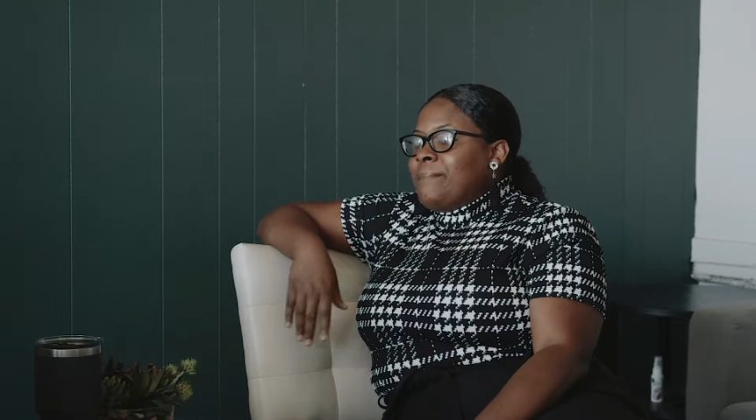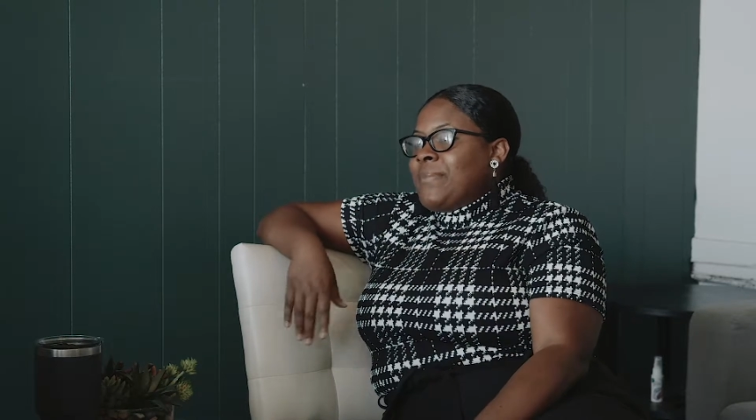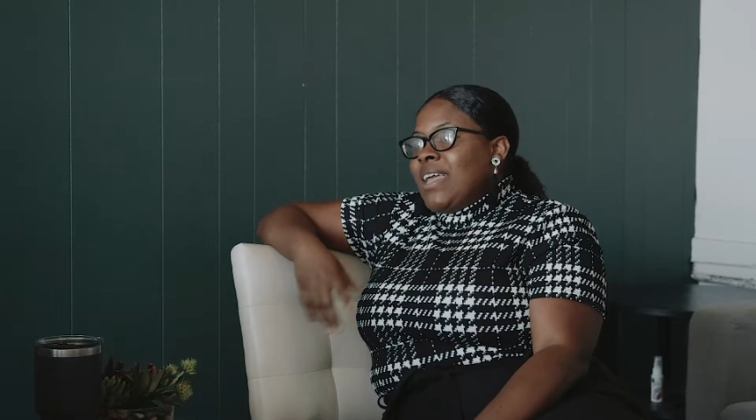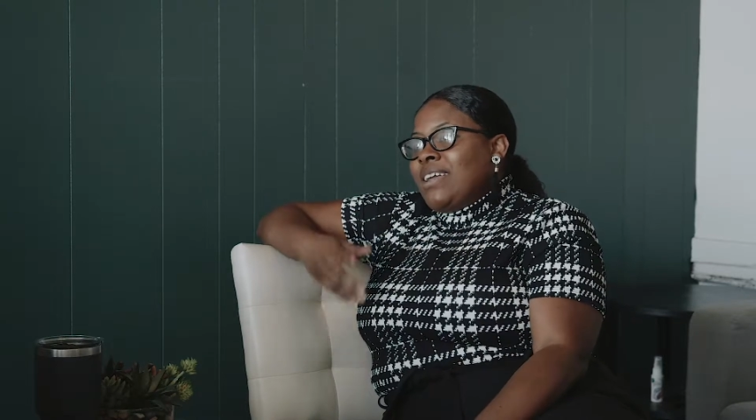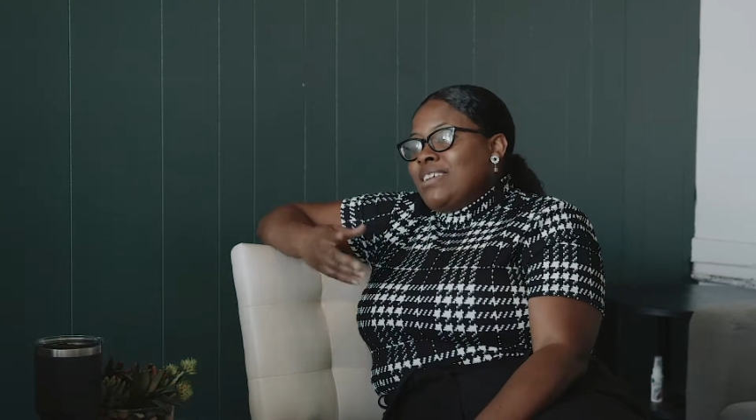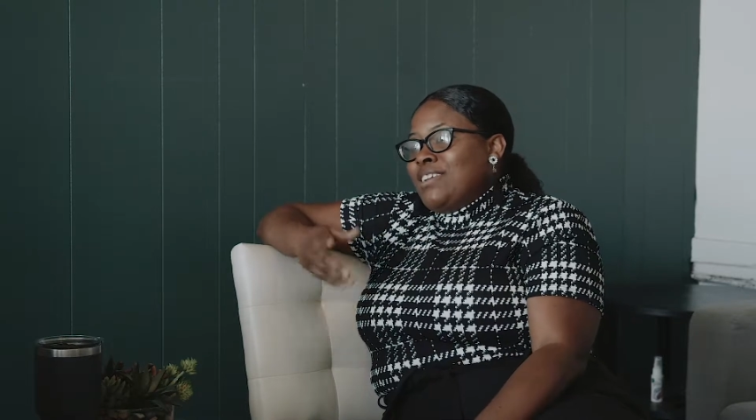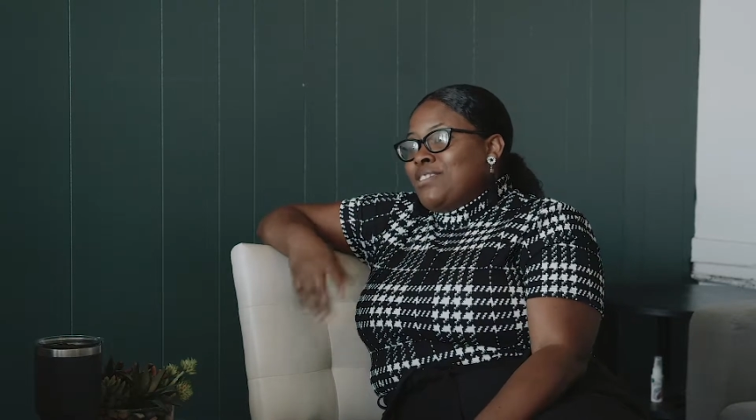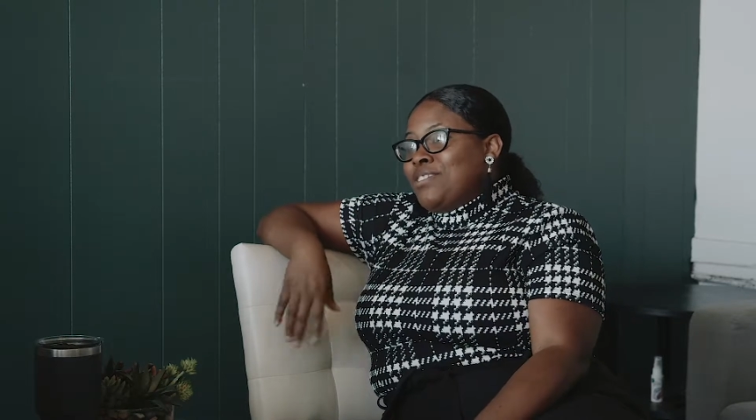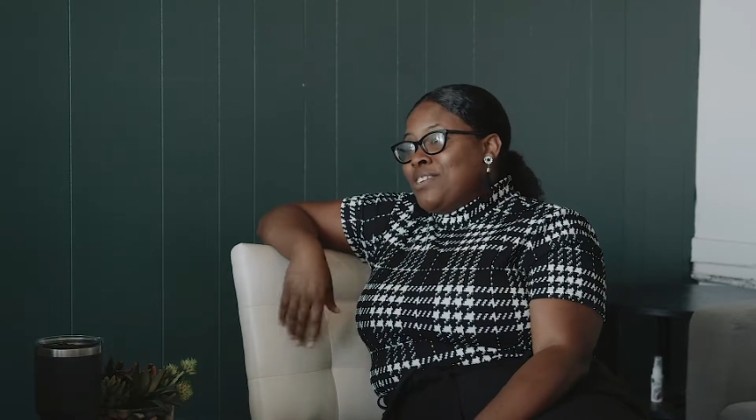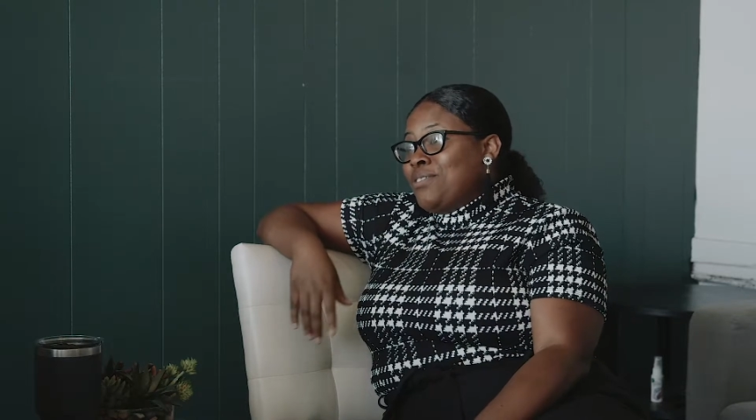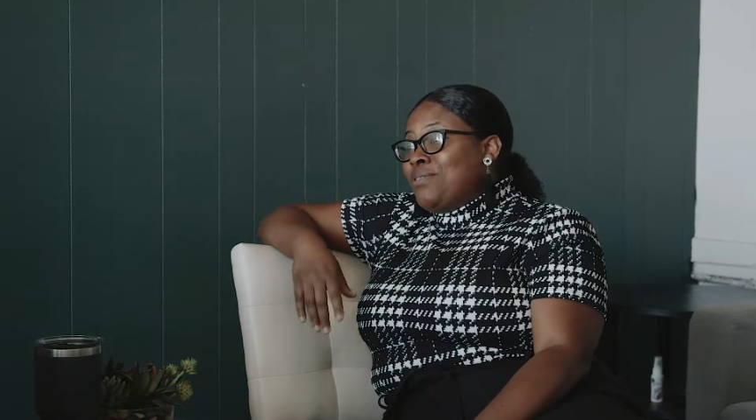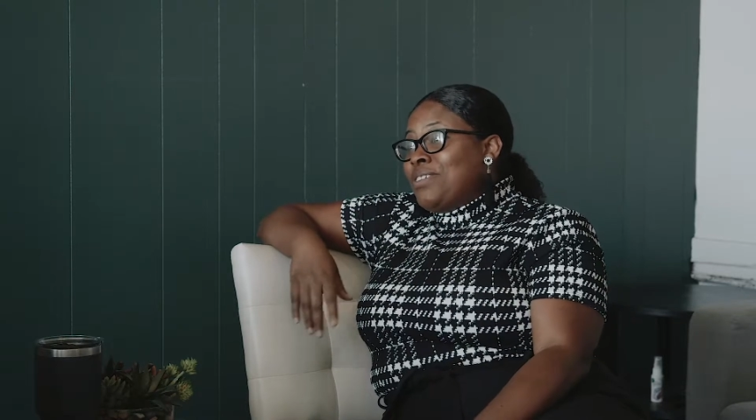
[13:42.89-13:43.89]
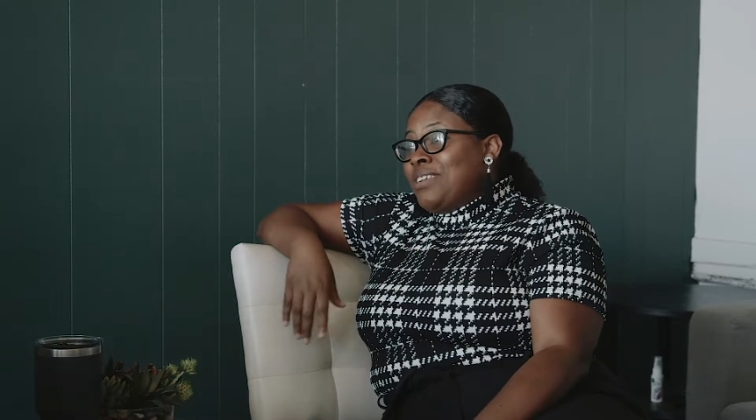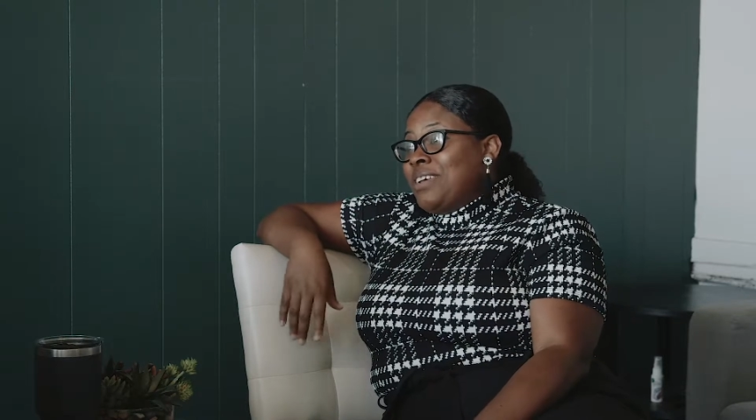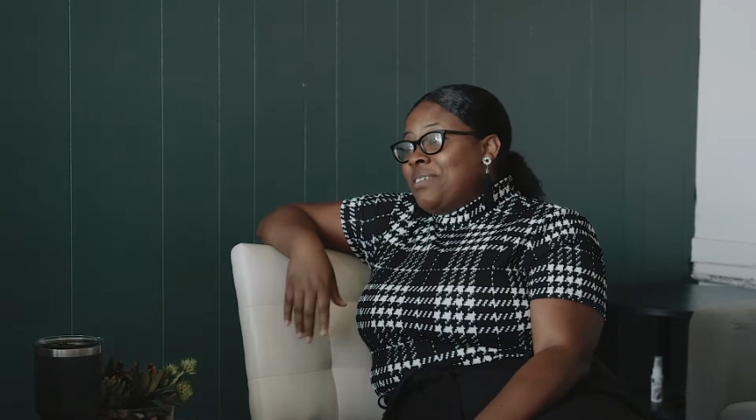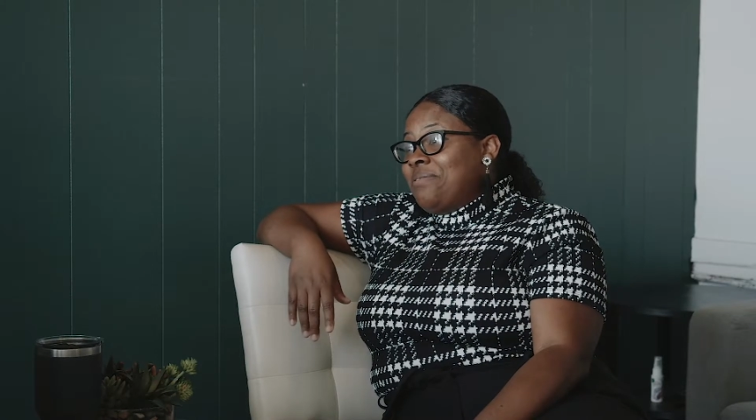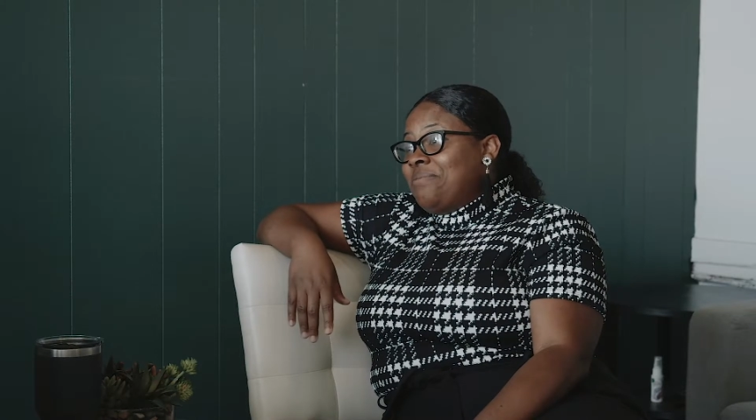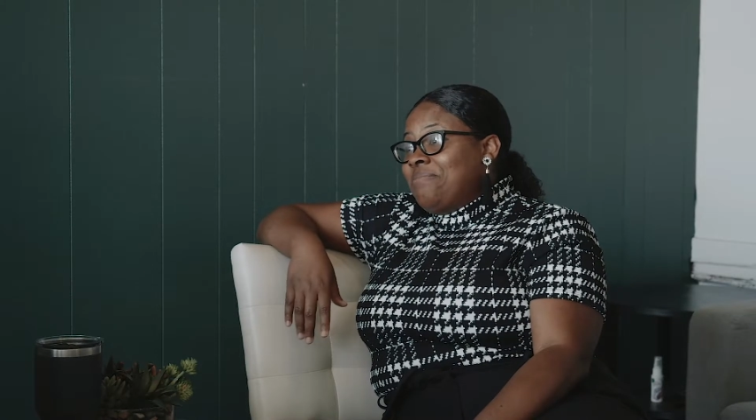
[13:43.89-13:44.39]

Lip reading: they can teach their children to love.